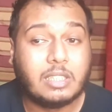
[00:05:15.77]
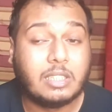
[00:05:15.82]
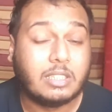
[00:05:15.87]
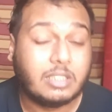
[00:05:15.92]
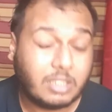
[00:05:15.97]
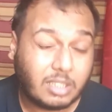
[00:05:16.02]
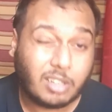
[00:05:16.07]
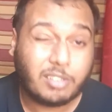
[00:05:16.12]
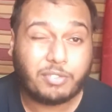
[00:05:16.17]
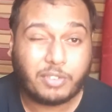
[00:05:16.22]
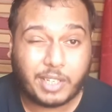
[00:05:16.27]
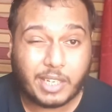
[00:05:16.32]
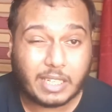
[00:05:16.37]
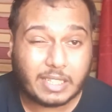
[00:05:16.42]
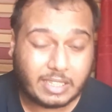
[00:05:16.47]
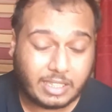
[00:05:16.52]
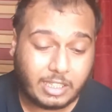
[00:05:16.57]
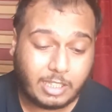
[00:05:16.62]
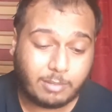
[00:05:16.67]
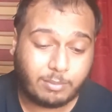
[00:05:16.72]
you're fair
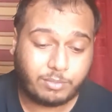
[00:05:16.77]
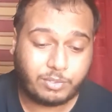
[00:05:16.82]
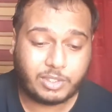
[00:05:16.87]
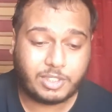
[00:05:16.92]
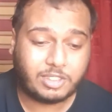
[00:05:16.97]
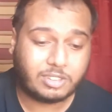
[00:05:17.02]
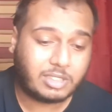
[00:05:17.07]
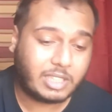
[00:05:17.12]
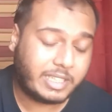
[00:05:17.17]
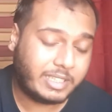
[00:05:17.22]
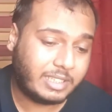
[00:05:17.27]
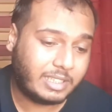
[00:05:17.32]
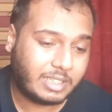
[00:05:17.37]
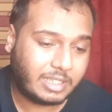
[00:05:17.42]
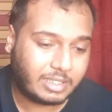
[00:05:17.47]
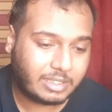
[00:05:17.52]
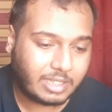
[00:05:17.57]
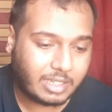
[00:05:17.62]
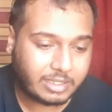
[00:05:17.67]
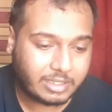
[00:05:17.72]
game for this lightning
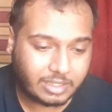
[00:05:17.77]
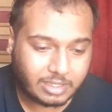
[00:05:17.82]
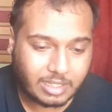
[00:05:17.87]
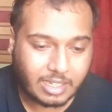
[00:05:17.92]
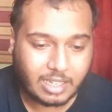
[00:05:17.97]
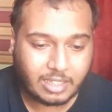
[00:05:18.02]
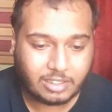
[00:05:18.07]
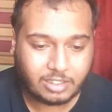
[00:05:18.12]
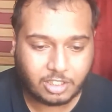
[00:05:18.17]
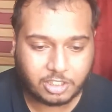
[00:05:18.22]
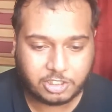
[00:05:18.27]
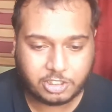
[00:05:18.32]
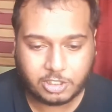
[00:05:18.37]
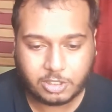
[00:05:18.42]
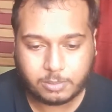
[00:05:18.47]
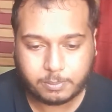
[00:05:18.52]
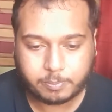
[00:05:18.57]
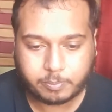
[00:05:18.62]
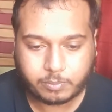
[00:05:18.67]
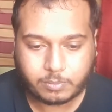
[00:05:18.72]
attack. You can't dodge
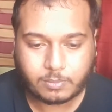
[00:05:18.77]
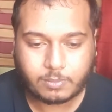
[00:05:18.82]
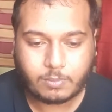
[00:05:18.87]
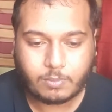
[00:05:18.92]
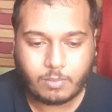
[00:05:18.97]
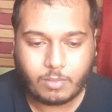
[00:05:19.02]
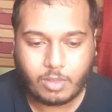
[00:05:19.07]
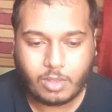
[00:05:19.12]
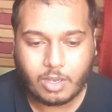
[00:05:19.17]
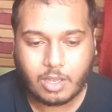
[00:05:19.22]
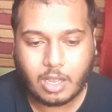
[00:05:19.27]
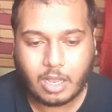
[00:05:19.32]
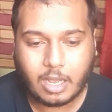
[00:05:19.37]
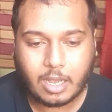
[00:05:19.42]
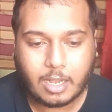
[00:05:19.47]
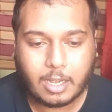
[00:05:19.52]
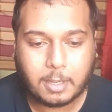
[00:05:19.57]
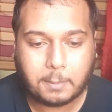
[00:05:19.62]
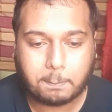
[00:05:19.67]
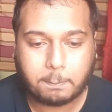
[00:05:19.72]
it.
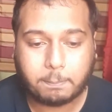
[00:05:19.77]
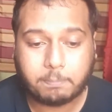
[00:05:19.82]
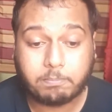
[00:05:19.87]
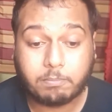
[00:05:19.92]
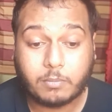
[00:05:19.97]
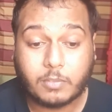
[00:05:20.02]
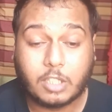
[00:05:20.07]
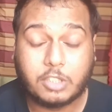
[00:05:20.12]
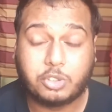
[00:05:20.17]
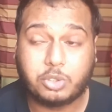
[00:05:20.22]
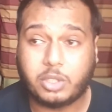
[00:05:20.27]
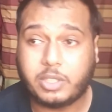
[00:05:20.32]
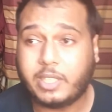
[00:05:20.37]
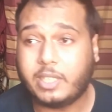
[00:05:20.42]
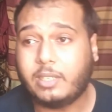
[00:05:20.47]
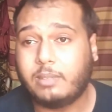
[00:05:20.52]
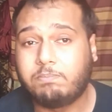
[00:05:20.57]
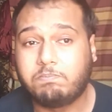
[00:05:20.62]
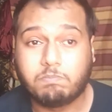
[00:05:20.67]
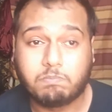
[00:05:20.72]
Um, so
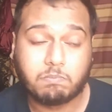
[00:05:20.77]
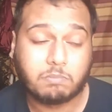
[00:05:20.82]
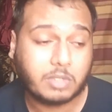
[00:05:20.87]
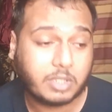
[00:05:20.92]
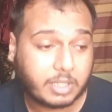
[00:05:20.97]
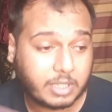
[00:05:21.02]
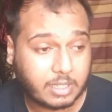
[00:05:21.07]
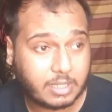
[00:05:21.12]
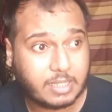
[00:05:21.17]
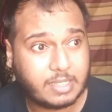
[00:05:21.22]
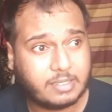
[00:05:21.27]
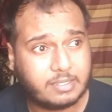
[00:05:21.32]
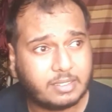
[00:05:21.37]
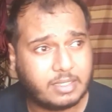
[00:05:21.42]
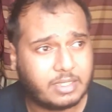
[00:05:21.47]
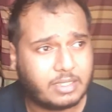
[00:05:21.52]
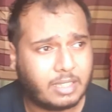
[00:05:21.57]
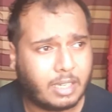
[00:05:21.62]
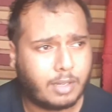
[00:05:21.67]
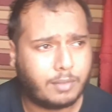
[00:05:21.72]
yeah, Killer is
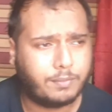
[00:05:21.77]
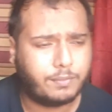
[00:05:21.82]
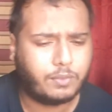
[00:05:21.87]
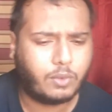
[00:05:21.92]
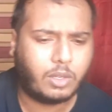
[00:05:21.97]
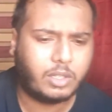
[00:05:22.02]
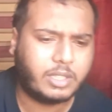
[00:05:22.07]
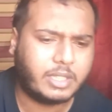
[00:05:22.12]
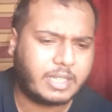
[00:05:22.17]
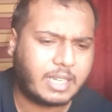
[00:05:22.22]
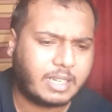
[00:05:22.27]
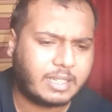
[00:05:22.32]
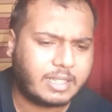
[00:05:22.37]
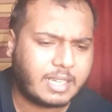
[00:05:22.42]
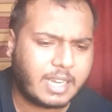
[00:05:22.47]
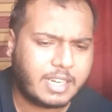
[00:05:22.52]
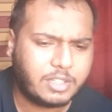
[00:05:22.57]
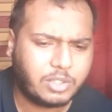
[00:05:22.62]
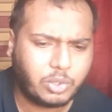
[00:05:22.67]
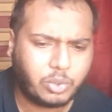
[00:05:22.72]
hit and falling, and
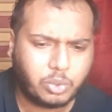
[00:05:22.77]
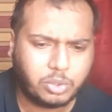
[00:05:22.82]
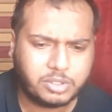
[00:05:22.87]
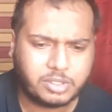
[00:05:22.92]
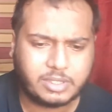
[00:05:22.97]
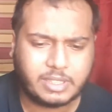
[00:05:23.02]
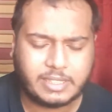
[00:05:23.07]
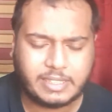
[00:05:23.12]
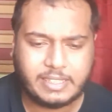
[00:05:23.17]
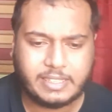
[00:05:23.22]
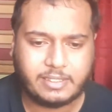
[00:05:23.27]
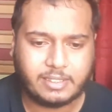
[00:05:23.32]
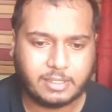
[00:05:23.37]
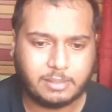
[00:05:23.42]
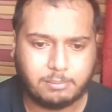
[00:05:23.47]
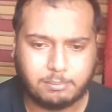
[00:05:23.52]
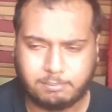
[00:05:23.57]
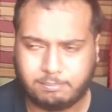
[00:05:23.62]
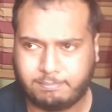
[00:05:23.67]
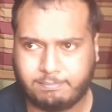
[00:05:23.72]
Kaido goes to eat
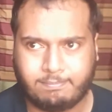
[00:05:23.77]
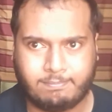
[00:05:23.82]
him.